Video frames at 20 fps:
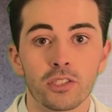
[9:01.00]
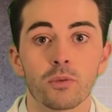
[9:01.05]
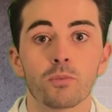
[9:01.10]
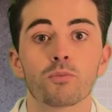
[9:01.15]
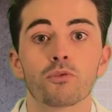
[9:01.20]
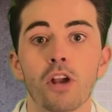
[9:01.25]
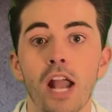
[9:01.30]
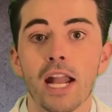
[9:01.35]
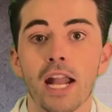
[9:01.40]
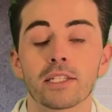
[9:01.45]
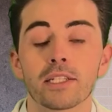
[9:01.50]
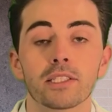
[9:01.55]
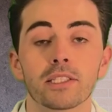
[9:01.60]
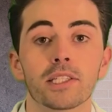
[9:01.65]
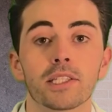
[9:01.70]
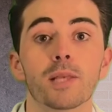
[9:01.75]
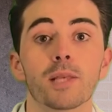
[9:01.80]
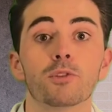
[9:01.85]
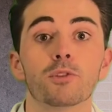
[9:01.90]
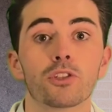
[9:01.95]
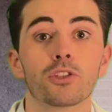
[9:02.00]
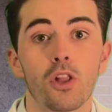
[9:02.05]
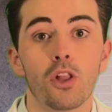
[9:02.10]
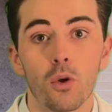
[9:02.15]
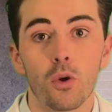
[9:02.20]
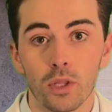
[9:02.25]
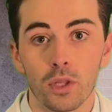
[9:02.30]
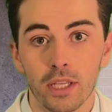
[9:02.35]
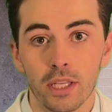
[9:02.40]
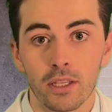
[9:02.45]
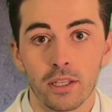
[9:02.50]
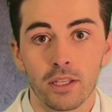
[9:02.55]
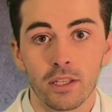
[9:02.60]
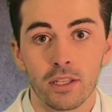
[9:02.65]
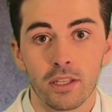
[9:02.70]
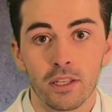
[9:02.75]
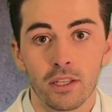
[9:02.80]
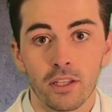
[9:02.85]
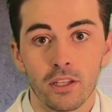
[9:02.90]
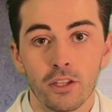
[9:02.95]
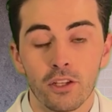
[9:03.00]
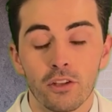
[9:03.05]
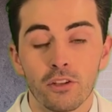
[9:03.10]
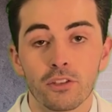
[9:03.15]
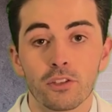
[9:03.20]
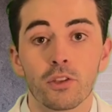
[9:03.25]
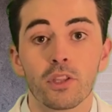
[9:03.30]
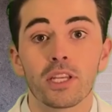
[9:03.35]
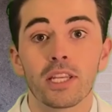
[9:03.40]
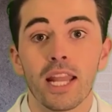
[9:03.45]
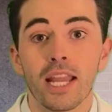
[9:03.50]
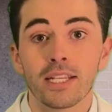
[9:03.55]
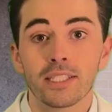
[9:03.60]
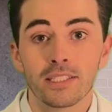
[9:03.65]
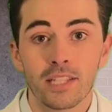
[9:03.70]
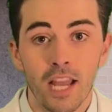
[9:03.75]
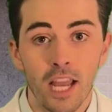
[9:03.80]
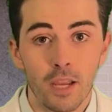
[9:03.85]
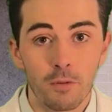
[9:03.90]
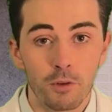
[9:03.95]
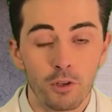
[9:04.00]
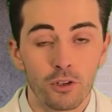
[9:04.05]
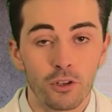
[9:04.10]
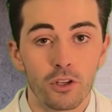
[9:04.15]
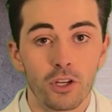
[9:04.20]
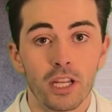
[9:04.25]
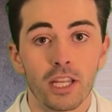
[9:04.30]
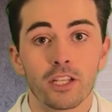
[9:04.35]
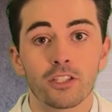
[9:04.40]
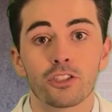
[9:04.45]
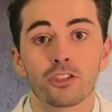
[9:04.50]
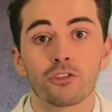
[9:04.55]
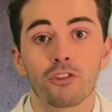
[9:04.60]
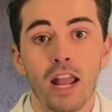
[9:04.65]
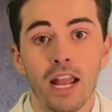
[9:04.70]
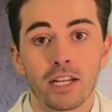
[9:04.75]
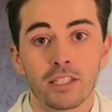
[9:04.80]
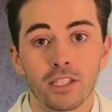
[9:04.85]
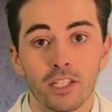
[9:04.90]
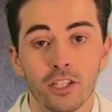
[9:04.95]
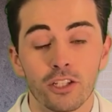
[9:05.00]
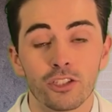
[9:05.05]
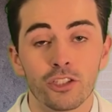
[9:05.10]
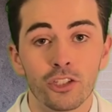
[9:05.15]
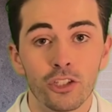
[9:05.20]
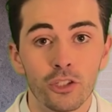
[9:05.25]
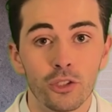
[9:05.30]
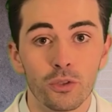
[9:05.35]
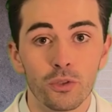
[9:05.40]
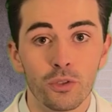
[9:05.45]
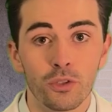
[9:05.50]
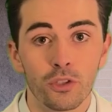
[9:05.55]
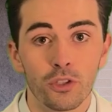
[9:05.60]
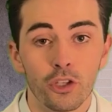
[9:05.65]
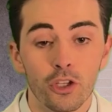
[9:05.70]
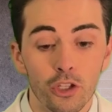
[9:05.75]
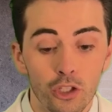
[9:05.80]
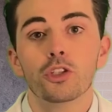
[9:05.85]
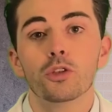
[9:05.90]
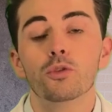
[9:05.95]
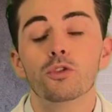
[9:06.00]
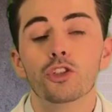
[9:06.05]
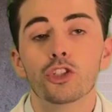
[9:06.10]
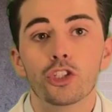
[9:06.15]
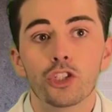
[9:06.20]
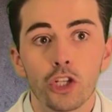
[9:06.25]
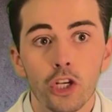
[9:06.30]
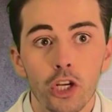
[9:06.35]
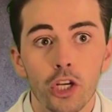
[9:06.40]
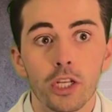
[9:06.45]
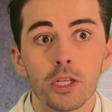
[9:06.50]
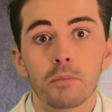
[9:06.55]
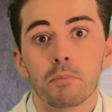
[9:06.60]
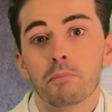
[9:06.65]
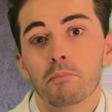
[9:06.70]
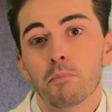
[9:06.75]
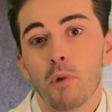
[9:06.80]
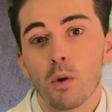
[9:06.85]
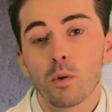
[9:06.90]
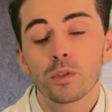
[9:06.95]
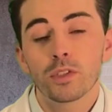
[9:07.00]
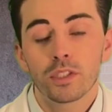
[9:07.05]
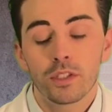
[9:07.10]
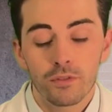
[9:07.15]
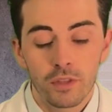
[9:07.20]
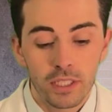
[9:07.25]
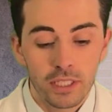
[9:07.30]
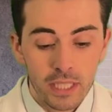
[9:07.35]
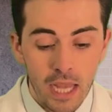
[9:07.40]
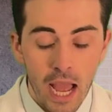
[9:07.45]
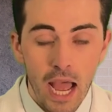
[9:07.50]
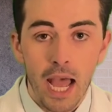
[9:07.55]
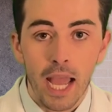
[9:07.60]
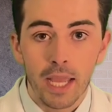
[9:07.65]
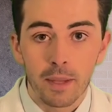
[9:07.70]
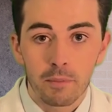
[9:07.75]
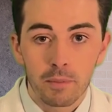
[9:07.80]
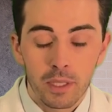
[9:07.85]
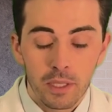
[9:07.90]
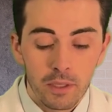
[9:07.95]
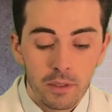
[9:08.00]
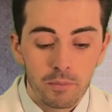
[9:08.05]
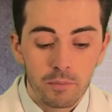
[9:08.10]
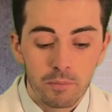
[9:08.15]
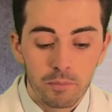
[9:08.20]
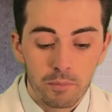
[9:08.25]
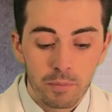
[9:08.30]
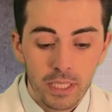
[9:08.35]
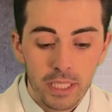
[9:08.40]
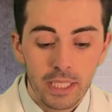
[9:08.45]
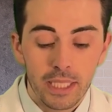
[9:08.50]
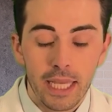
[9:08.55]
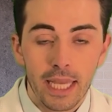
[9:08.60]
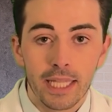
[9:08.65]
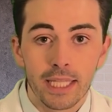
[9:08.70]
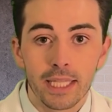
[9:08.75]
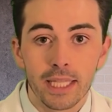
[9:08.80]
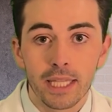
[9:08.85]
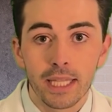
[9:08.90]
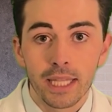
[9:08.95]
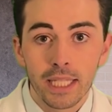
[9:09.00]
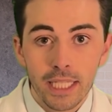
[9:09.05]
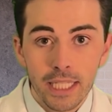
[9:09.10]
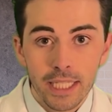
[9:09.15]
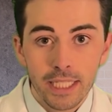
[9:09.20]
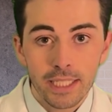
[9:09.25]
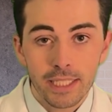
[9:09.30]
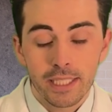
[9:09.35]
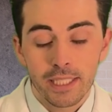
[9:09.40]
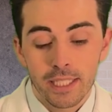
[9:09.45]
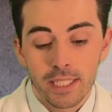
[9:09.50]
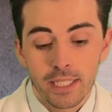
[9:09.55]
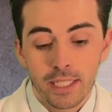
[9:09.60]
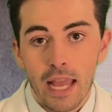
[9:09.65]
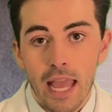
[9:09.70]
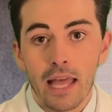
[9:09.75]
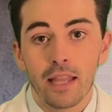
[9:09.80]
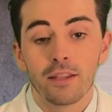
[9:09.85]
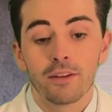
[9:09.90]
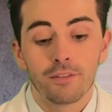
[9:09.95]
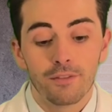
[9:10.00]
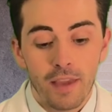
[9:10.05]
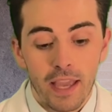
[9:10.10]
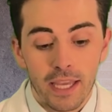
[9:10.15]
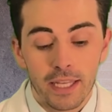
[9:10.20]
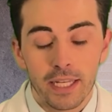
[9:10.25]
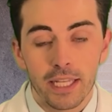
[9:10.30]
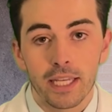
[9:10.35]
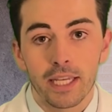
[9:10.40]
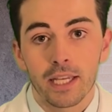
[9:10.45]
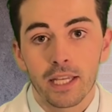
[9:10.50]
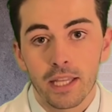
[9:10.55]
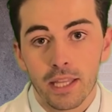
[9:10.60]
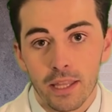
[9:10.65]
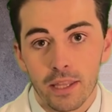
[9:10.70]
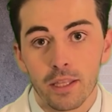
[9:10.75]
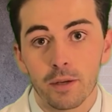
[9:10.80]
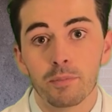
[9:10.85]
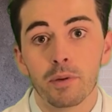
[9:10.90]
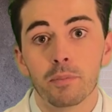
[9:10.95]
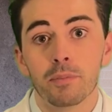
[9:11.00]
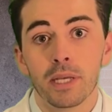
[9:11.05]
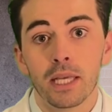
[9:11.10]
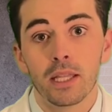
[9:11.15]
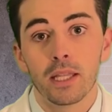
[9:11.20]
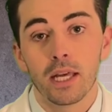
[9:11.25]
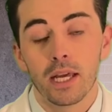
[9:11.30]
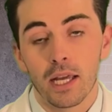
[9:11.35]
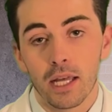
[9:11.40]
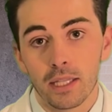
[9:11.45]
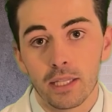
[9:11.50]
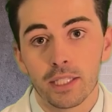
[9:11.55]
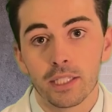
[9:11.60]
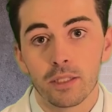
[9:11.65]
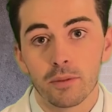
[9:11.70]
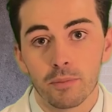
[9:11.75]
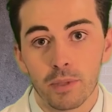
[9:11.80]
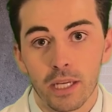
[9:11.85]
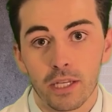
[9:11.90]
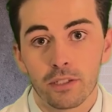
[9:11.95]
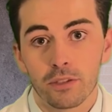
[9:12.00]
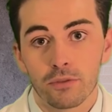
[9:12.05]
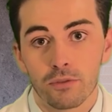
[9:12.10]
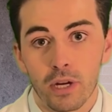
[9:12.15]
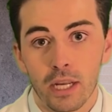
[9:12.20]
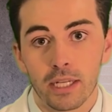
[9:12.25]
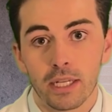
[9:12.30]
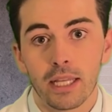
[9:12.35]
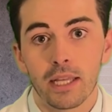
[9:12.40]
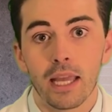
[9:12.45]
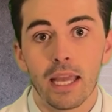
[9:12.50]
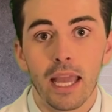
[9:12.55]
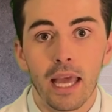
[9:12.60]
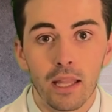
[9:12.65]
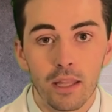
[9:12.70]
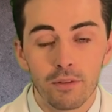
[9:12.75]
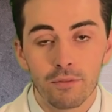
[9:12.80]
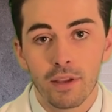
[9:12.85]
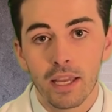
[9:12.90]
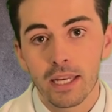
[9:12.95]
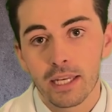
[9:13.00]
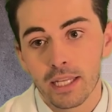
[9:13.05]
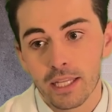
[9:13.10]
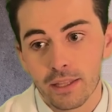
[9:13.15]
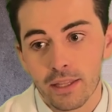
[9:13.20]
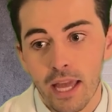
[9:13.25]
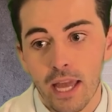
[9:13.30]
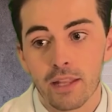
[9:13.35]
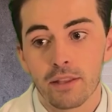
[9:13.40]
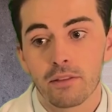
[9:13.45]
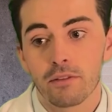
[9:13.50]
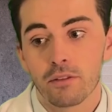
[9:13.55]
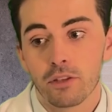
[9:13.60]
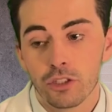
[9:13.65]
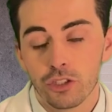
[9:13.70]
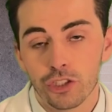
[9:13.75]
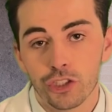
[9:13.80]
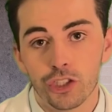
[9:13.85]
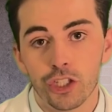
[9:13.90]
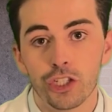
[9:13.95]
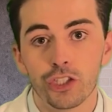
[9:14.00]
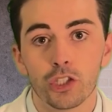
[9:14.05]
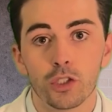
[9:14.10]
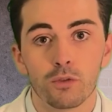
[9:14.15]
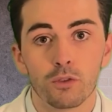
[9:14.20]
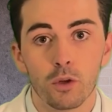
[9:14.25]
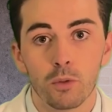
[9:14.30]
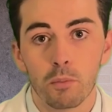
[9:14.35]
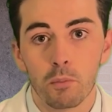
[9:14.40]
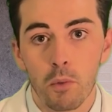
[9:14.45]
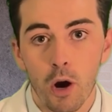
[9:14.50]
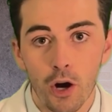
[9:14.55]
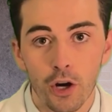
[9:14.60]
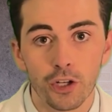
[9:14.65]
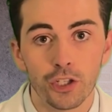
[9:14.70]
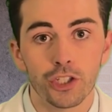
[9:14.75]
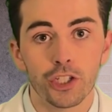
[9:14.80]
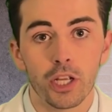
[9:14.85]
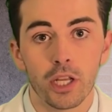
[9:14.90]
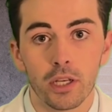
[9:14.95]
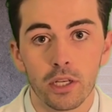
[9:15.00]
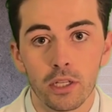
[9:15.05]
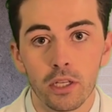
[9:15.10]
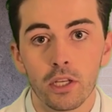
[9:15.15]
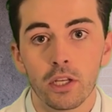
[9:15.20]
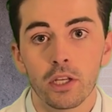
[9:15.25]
and practice them slowly. So the next time you're extracting a tooth, you should, most of the time, be at least elevating the papilla a little bit, right? Elevating that gingival margin